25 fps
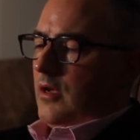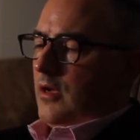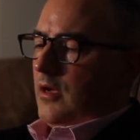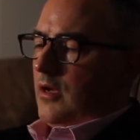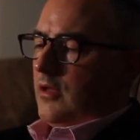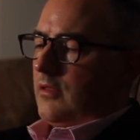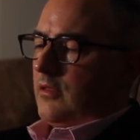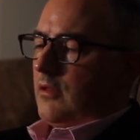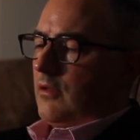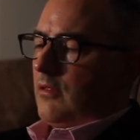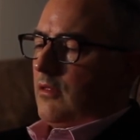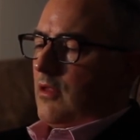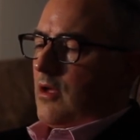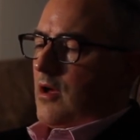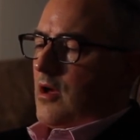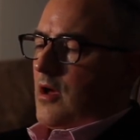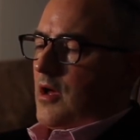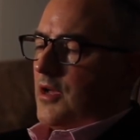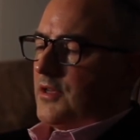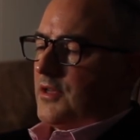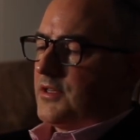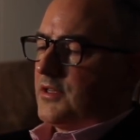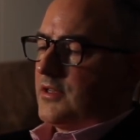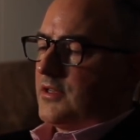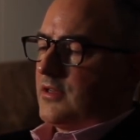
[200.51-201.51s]
at the
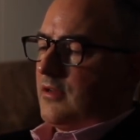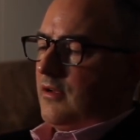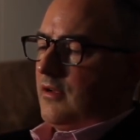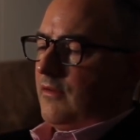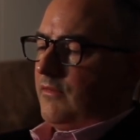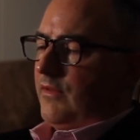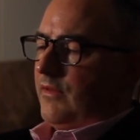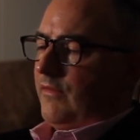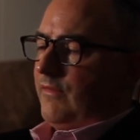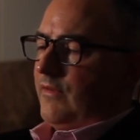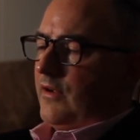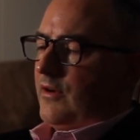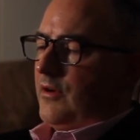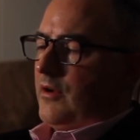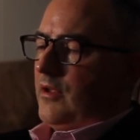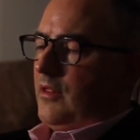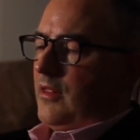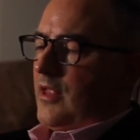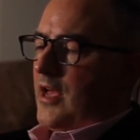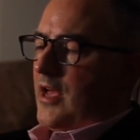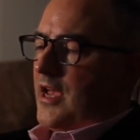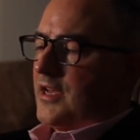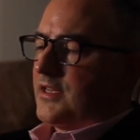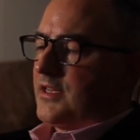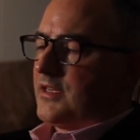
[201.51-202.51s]
loss of the very
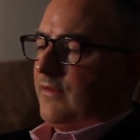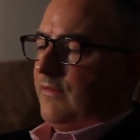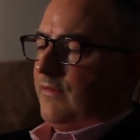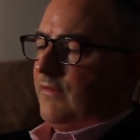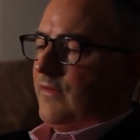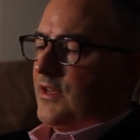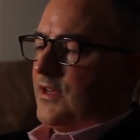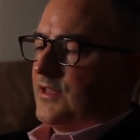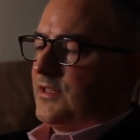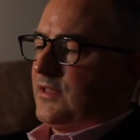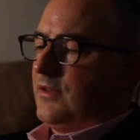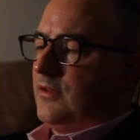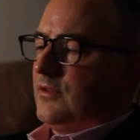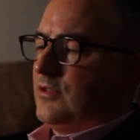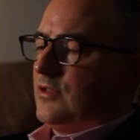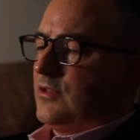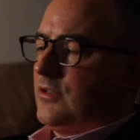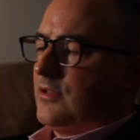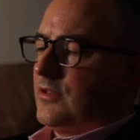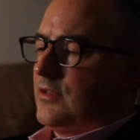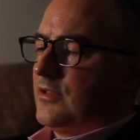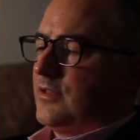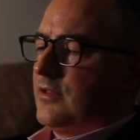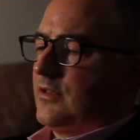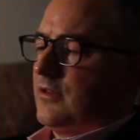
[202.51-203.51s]
last
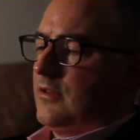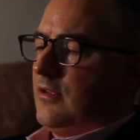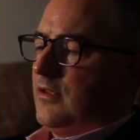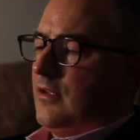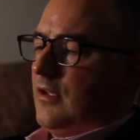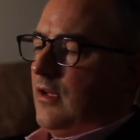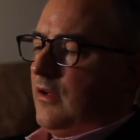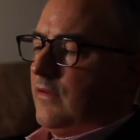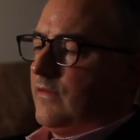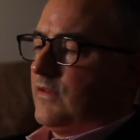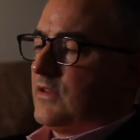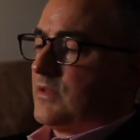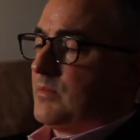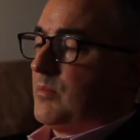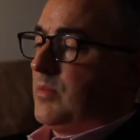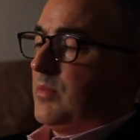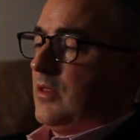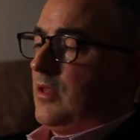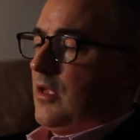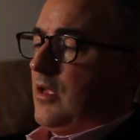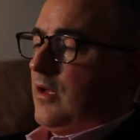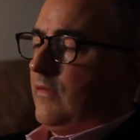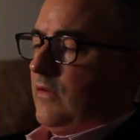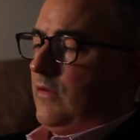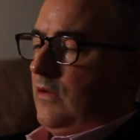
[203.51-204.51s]
vestiges of his
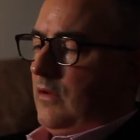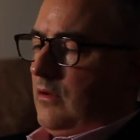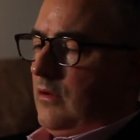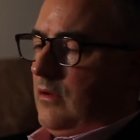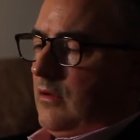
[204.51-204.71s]
beloved.